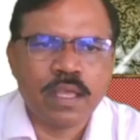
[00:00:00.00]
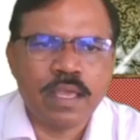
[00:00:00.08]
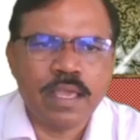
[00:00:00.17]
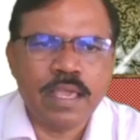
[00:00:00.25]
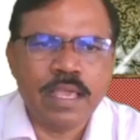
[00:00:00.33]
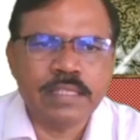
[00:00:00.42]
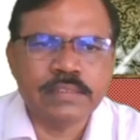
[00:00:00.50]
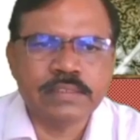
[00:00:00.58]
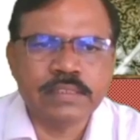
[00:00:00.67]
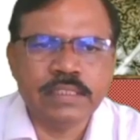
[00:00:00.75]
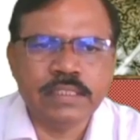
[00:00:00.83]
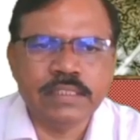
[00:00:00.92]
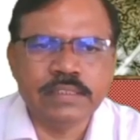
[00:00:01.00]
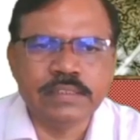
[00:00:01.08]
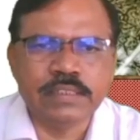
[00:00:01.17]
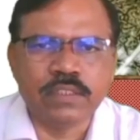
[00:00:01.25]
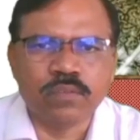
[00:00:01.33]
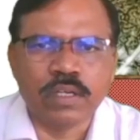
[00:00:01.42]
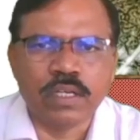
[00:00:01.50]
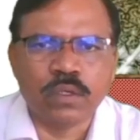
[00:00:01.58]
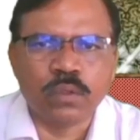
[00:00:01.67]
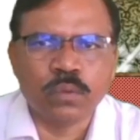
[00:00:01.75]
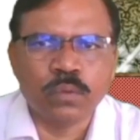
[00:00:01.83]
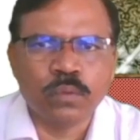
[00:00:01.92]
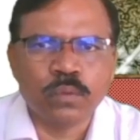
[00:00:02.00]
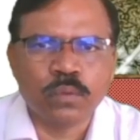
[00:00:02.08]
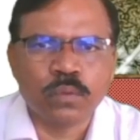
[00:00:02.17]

AC is equal to